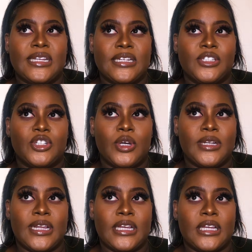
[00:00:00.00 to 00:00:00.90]
that it's
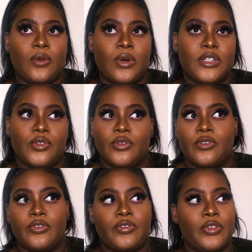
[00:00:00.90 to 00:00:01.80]
not like a once
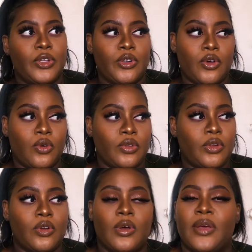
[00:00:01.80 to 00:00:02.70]
off,
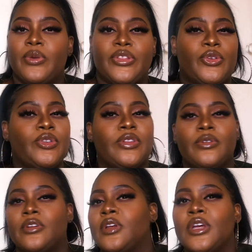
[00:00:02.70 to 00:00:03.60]
I went through
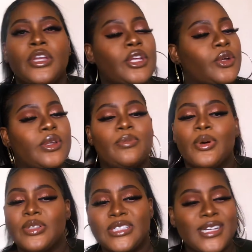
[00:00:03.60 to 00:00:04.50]
the,
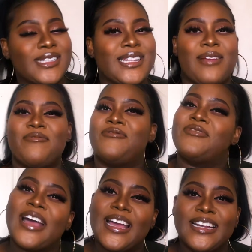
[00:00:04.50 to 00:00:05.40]
emotions and I'm
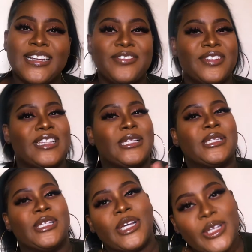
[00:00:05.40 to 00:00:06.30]
fine and
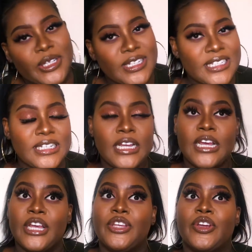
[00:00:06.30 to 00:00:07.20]
everything's good.
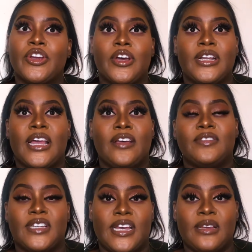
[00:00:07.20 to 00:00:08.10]
You're gonna
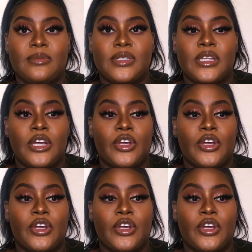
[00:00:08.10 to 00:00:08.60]
have times